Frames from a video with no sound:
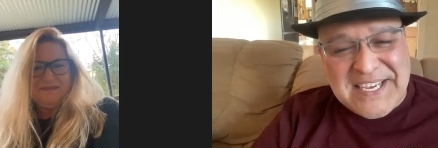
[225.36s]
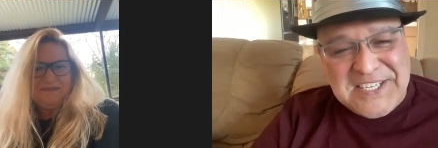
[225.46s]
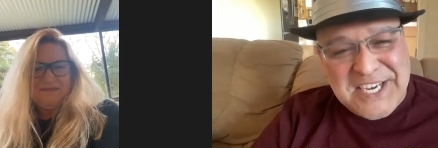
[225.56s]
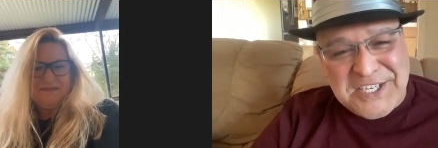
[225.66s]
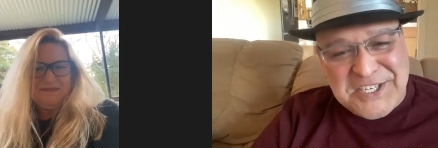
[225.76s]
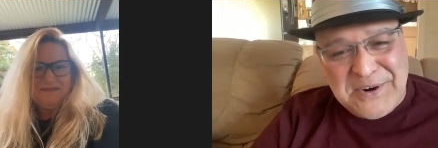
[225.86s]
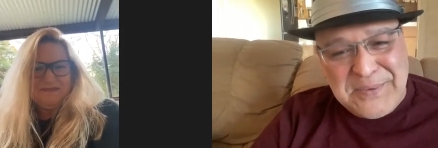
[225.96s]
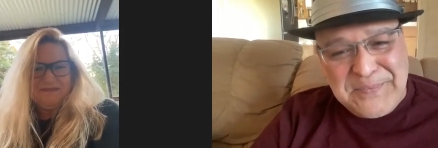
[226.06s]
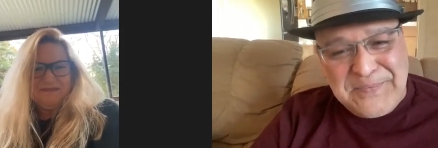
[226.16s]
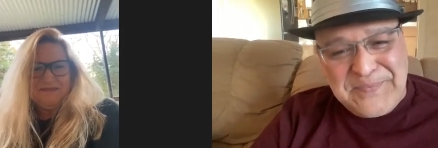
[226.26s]
Speaker 1: Thanks again,
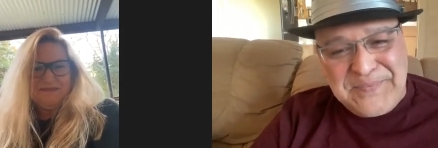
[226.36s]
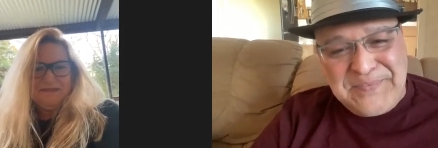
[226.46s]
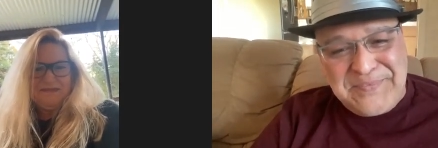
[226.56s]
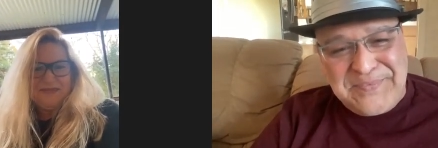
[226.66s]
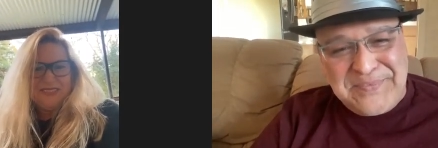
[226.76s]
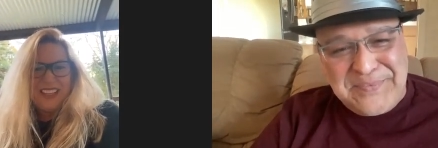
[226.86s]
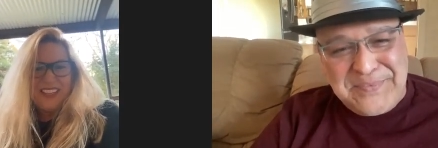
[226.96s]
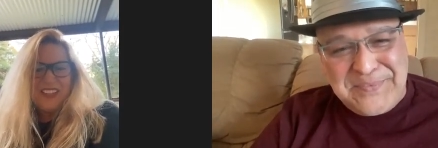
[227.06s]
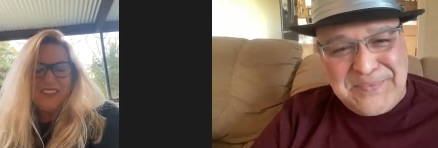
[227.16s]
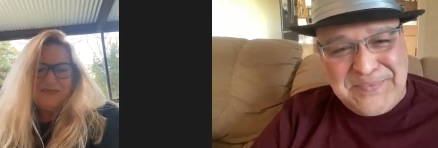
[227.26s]
Sherrie. Thank
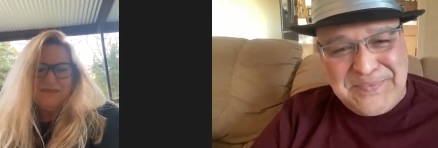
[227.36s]
you.